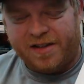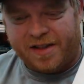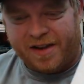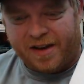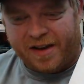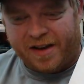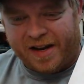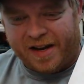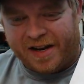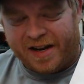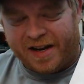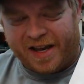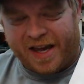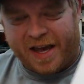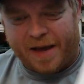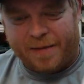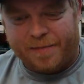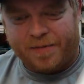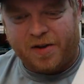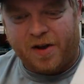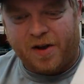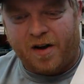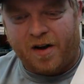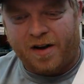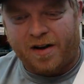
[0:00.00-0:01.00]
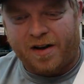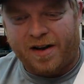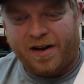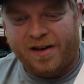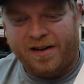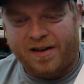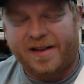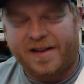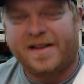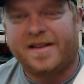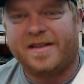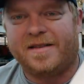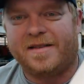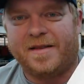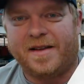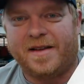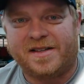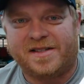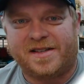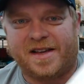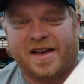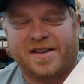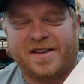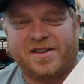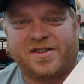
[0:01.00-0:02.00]
They need to keep talking, and
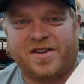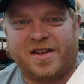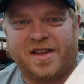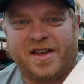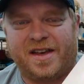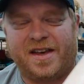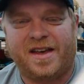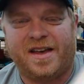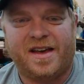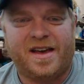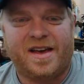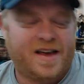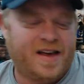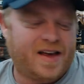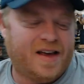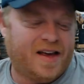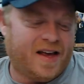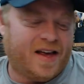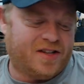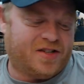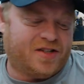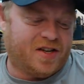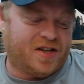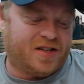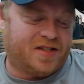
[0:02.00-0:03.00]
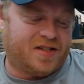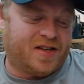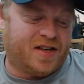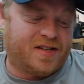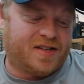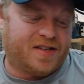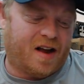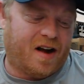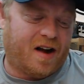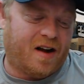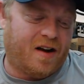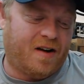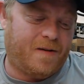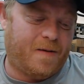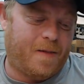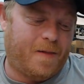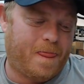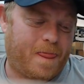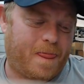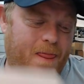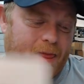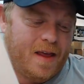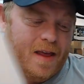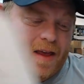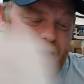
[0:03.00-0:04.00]
essentially it's just a start,
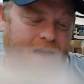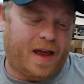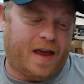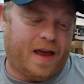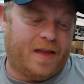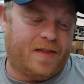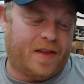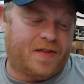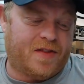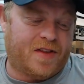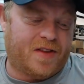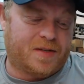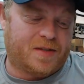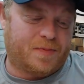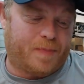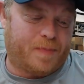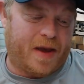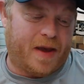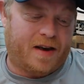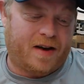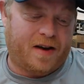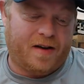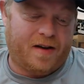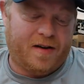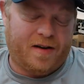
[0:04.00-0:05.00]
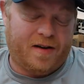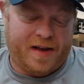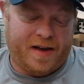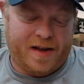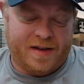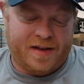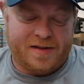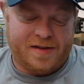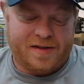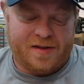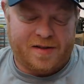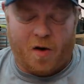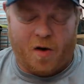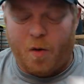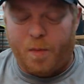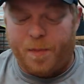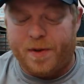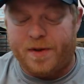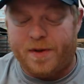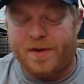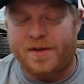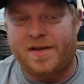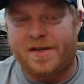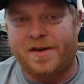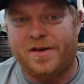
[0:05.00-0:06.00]
and that the speaker is
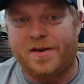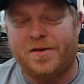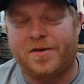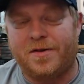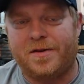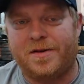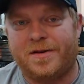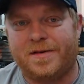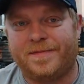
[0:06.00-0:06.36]
open to